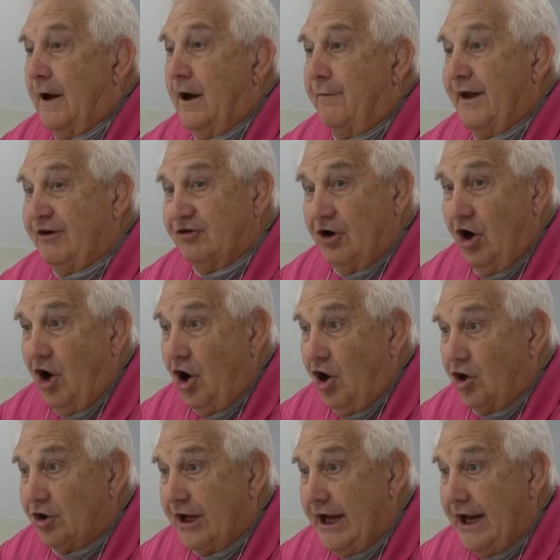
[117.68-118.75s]
That's
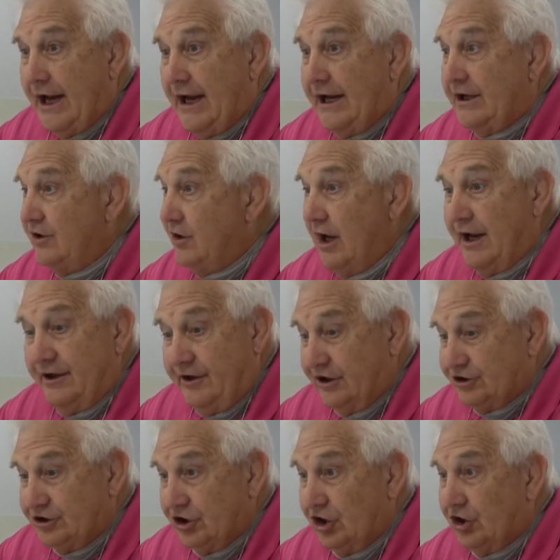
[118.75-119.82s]
called a
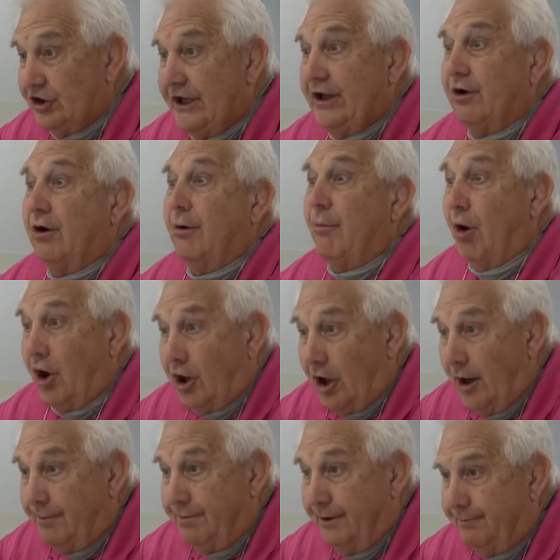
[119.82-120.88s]
additional dealer
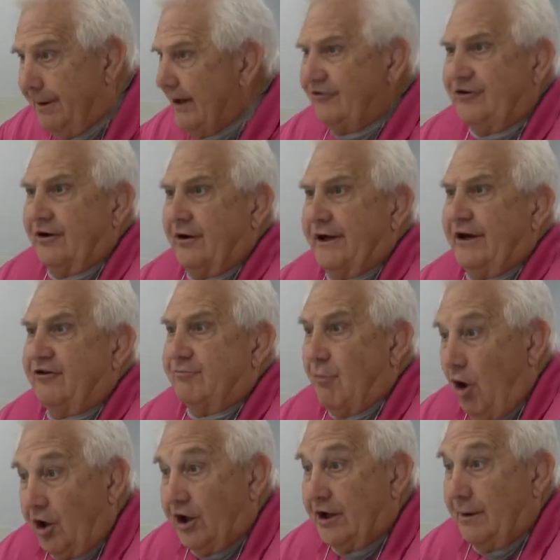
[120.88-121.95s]
markup. Basically, it's
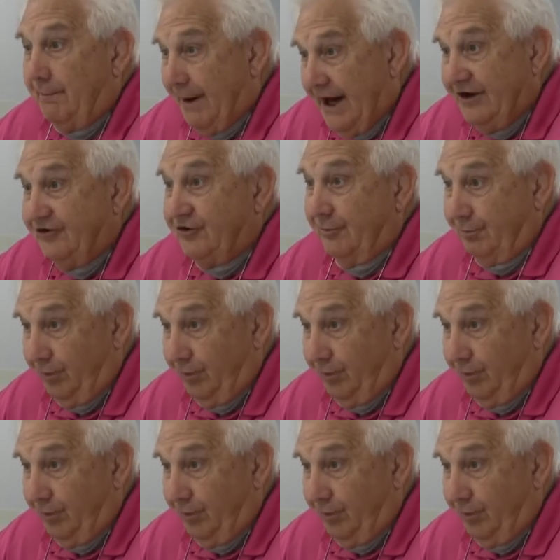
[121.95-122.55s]
market-based